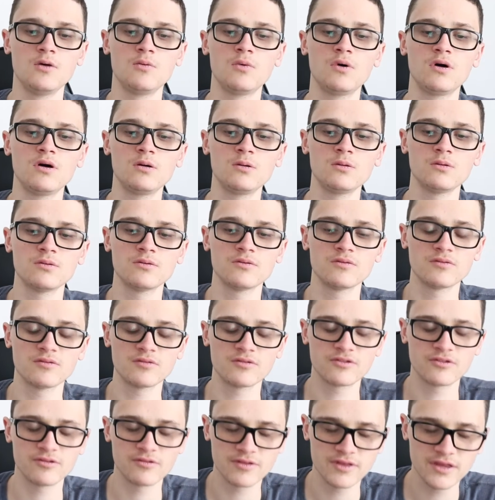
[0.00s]
Well,
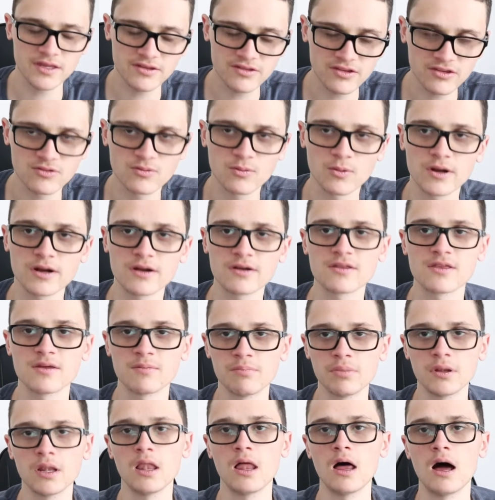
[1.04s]
so this is where the
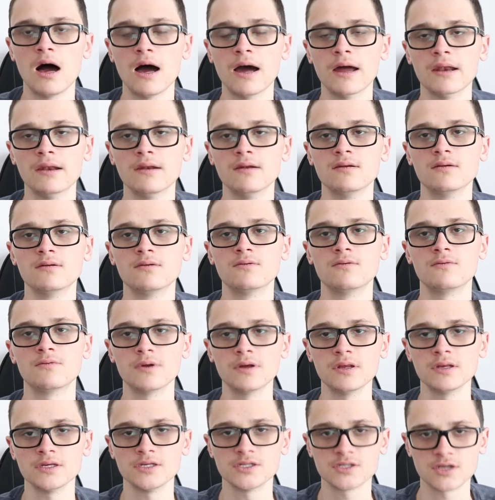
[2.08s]
plot
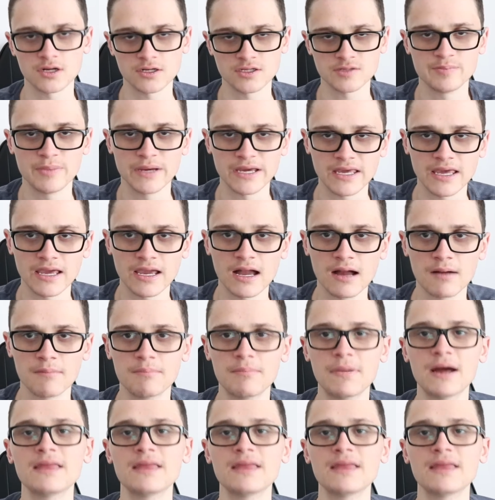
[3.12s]
really starts picking up.